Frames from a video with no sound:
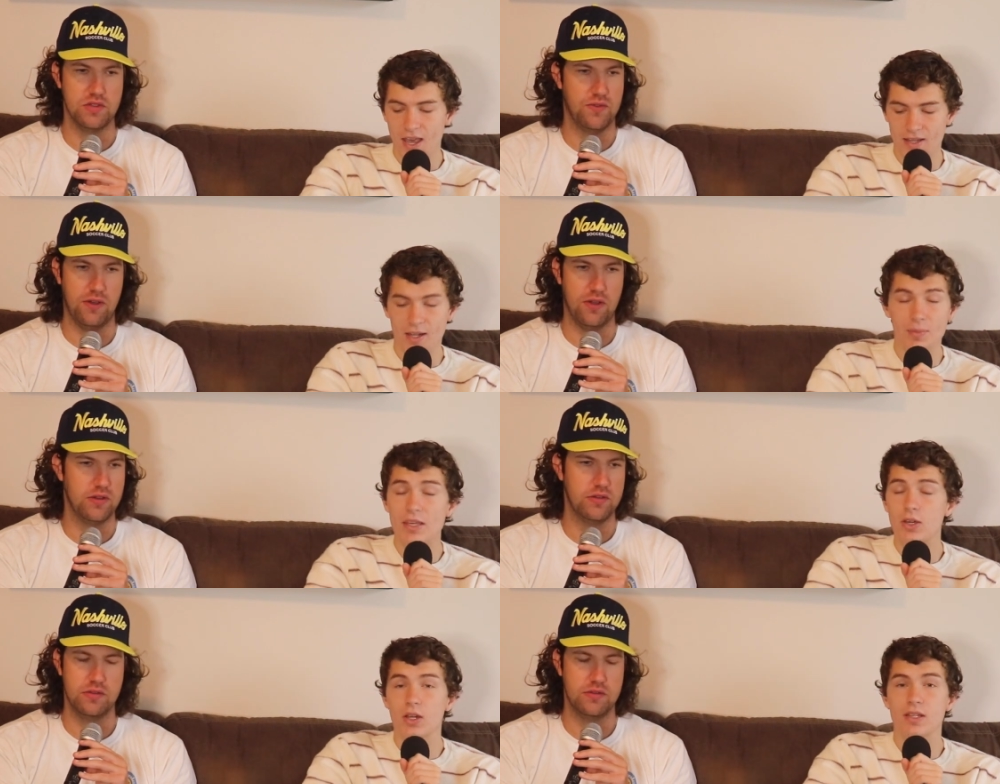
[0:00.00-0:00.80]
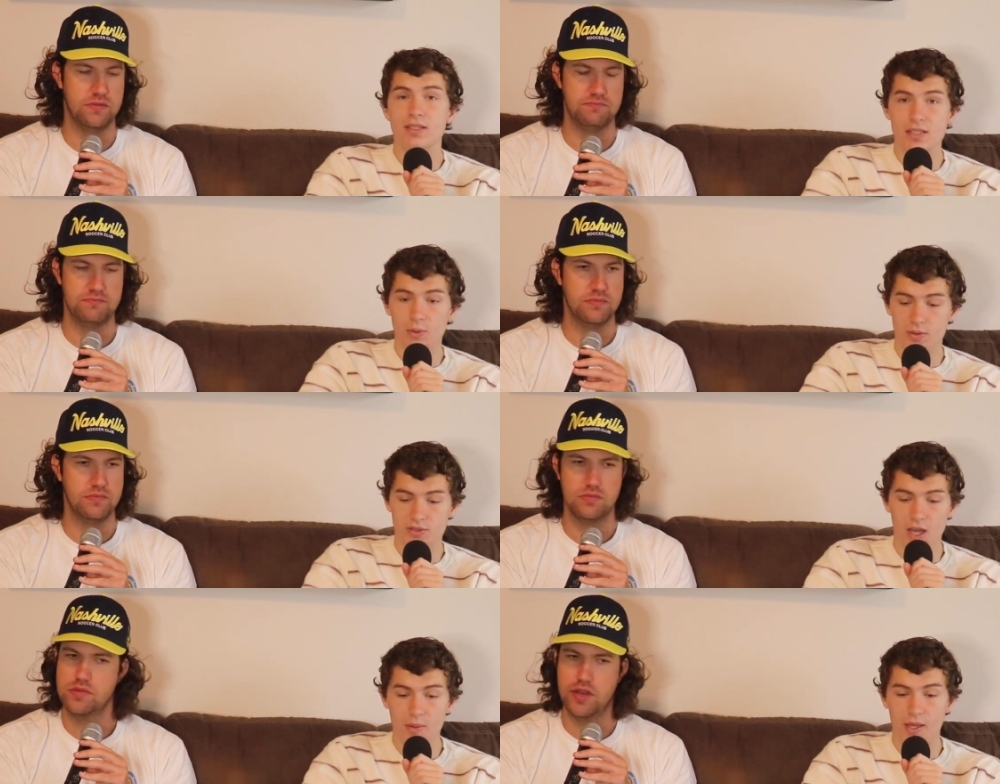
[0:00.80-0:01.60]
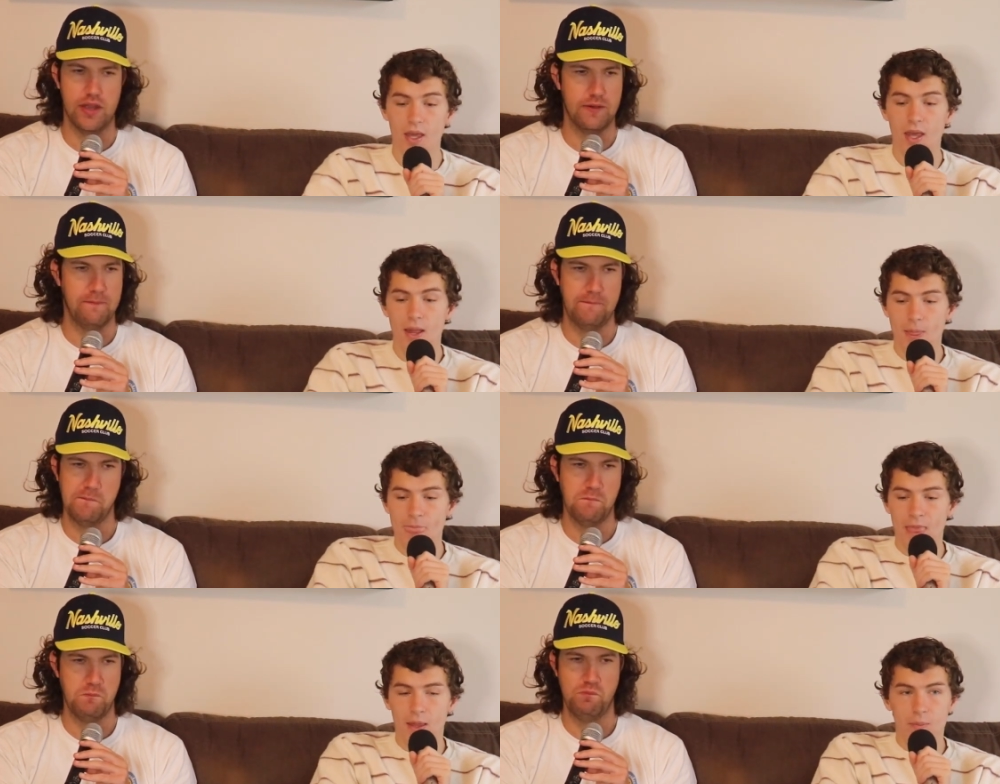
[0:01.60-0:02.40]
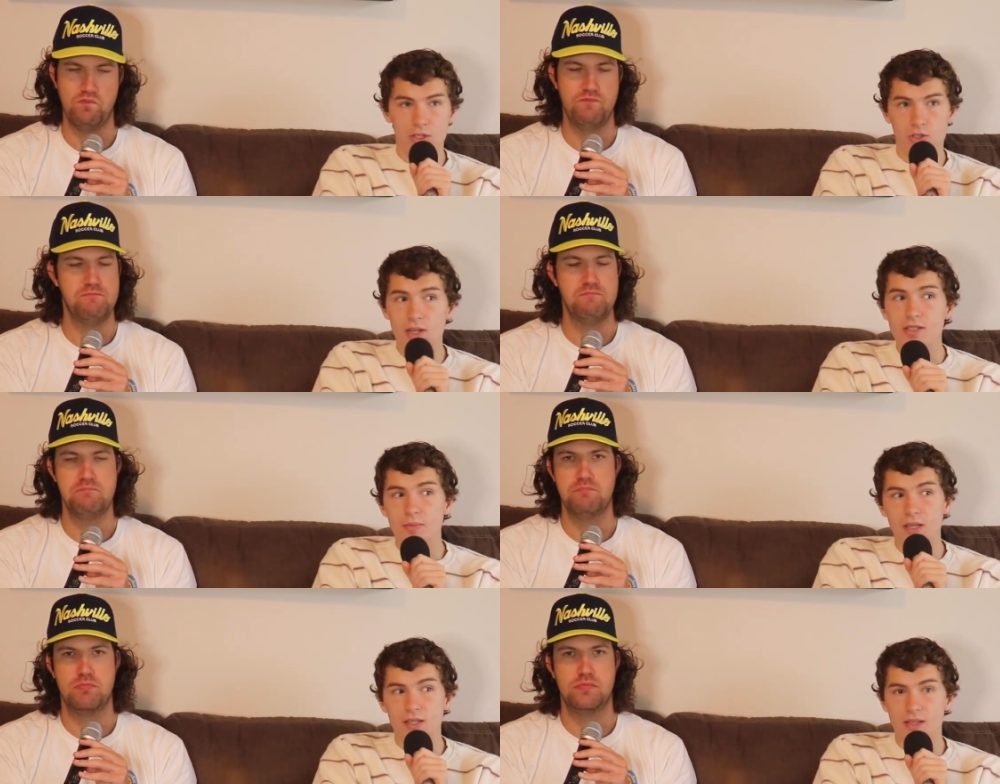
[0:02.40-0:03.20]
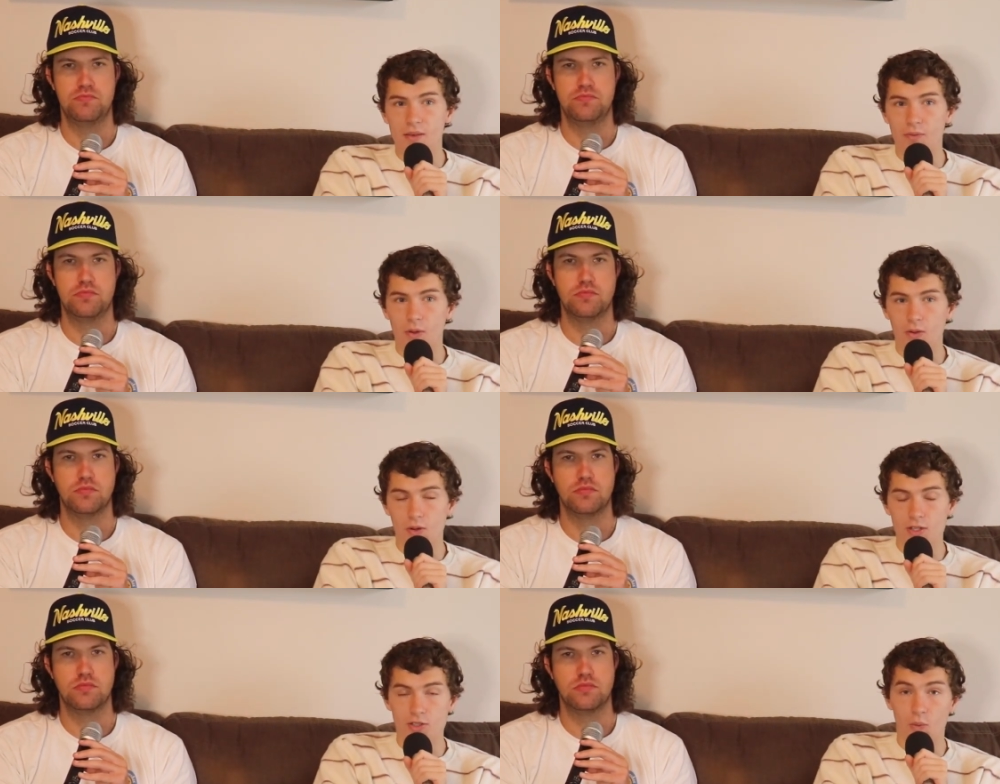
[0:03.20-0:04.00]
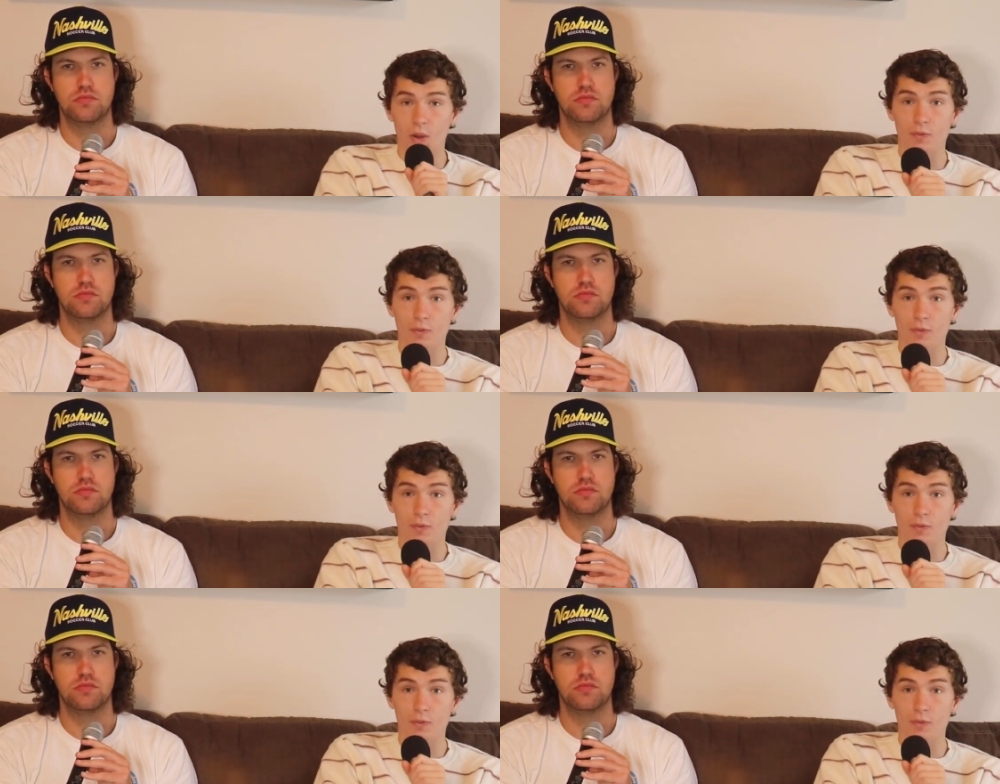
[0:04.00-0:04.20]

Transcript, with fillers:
Speaker 1: his fault. I thought he couldn't see what was coming. No. But to trade somebody because they have a crush on your